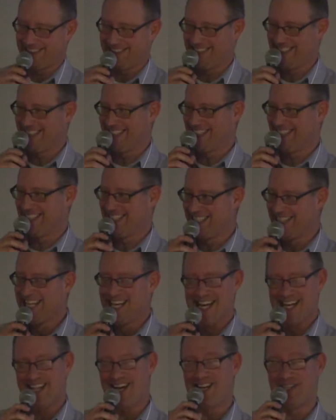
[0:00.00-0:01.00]

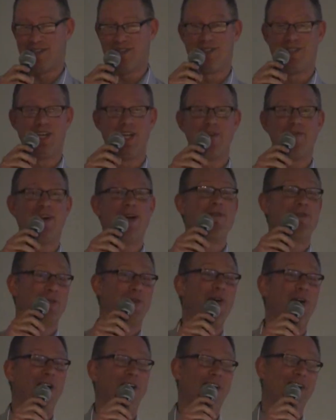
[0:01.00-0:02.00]
thought you are telling me I
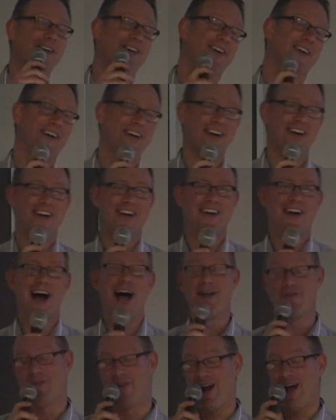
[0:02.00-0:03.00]
was wrong.
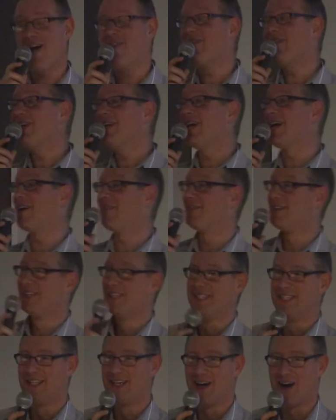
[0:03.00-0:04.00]
I probably am.
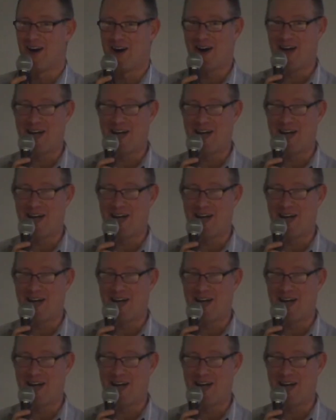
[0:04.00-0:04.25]
All